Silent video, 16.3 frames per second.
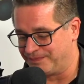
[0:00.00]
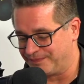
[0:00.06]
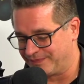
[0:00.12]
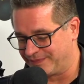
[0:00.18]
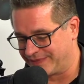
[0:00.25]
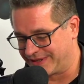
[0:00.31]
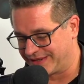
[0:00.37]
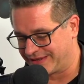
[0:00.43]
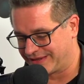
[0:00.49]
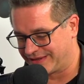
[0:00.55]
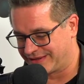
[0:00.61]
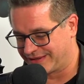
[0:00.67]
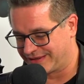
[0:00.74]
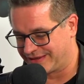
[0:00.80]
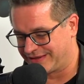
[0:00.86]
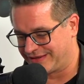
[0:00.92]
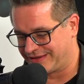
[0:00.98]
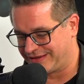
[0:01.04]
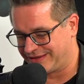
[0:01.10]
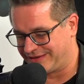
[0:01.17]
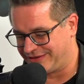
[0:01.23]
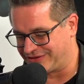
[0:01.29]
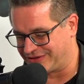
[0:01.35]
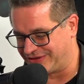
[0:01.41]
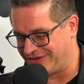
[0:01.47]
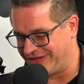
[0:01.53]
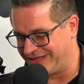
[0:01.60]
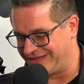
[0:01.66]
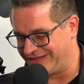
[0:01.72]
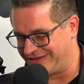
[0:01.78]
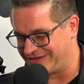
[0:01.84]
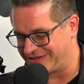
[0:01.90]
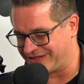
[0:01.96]
Um,
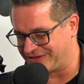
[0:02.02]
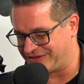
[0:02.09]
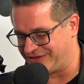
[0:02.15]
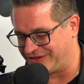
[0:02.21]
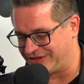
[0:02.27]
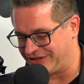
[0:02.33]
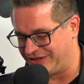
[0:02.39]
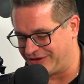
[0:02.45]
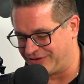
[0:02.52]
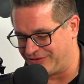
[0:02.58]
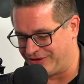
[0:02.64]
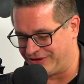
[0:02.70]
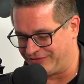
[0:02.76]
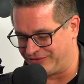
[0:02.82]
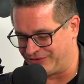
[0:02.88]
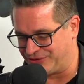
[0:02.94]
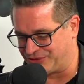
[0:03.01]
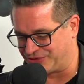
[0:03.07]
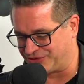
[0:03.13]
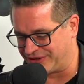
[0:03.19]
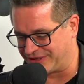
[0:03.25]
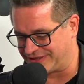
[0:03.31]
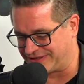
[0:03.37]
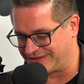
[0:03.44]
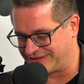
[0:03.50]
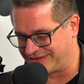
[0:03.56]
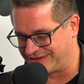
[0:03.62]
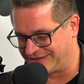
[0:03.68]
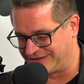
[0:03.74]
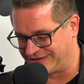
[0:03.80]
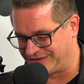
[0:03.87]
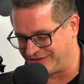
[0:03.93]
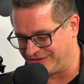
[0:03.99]
there's a lot. There's actually a, a, quite a few
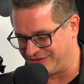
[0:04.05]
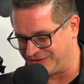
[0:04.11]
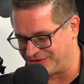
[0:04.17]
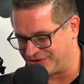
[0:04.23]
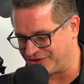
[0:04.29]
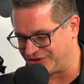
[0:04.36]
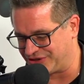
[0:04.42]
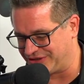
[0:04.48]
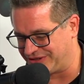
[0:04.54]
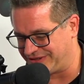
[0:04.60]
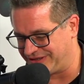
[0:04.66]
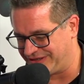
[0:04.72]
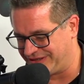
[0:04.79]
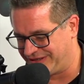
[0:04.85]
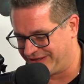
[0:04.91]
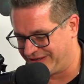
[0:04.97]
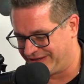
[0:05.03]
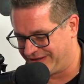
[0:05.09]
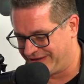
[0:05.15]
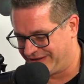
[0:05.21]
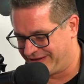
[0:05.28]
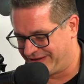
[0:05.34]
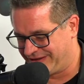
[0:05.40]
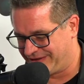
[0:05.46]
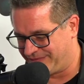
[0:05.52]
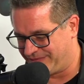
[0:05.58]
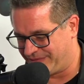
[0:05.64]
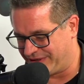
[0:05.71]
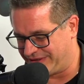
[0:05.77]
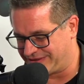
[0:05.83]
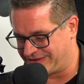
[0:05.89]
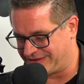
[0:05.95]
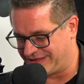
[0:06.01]
tricks to Lucidchart,
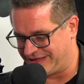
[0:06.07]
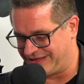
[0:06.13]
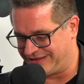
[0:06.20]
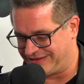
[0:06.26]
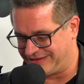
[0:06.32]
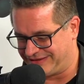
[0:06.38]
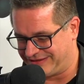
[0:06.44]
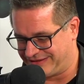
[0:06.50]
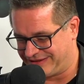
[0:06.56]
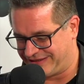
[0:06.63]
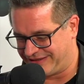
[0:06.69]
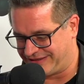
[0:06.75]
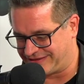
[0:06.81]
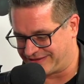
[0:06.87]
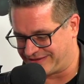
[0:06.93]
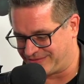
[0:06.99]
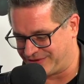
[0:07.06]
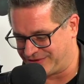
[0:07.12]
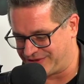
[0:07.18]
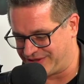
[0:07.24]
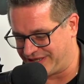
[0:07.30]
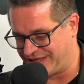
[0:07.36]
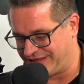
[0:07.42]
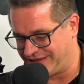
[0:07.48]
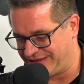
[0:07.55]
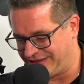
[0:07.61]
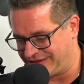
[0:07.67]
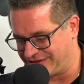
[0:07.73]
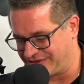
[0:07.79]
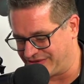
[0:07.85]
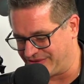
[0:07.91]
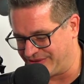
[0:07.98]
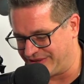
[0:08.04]
but uh, it's once you
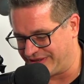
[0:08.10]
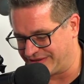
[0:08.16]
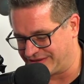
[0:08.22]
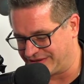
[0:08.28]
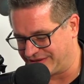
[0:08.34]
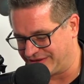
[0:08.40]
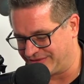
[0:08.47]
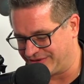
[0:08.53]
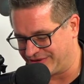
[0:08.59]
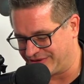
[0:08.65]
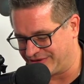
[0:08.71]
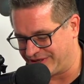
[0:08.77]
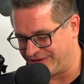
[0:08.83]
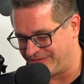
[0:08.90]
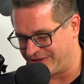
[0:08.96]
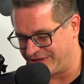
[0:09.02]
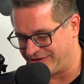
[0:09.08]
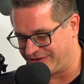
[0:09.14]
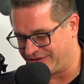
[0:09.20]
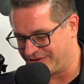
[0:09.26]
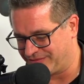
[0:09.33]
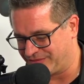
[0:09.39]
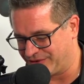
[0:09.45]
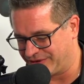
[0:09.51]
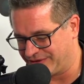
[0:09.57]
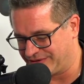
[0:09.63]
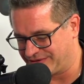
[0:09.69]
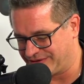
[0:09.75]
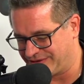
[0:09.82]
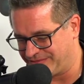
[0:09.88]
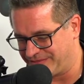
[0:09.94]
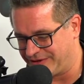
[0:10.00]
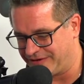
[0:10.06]
get into it, it's a good one. Okay, Maddie, you can
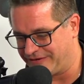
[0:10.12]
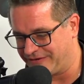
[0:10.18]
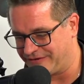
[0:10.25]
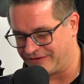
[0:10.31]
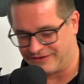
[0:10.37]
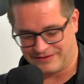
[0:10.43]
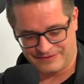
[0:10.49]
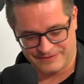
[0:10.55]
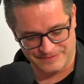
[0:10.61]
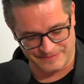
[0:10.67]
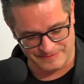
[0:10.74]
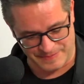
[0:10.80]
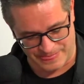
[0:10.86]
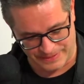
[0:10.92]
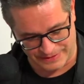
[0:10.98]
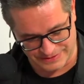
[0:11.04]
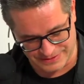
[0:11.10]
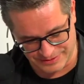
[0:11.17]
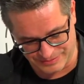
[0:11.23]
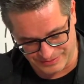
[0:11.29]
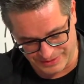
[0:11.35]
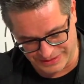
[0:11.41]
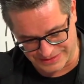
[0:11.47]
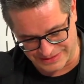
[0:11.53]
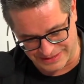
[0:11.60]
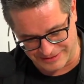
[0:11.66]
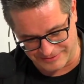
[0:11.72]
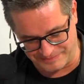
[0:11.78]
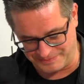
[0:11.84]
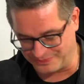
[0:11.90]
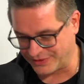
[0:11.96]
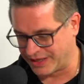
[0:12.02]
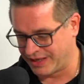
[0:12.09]
bring this up now. It's in
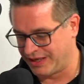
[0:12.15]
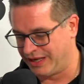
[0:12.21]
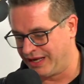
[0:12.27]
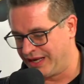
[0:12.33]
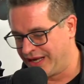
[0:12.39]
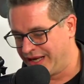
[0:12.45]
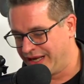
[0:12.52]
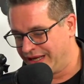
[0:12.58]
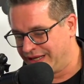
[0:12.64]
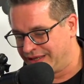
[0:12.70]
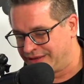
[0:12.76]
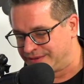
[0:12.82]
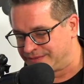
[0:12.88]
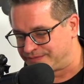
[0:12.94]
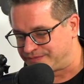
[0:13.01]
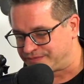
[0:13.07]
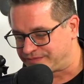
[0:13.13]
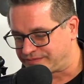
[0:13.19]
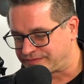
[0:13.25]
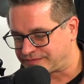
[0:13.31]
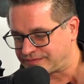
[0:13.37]
Basecamp. Yep, I got it.